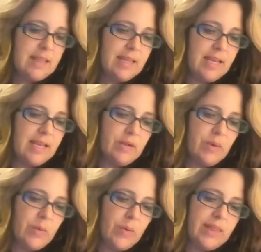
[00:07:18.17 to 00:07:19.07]
Then
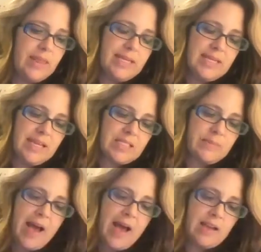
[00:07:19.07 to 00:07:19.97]
when they text
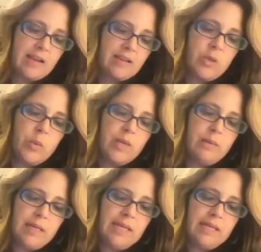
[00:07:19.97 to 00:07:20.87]
back, you
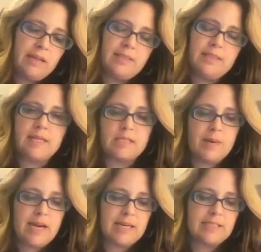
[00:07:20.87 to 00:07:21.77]
immediately text
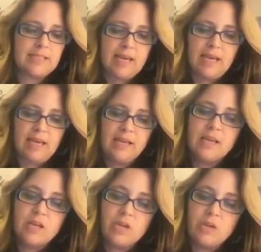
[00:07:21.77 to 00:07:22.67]
back and say,
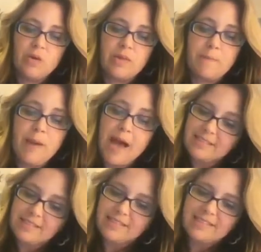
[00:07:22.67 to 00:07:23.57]
you're the
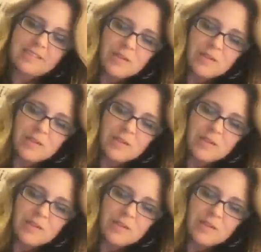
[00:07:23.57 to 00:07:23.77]
best.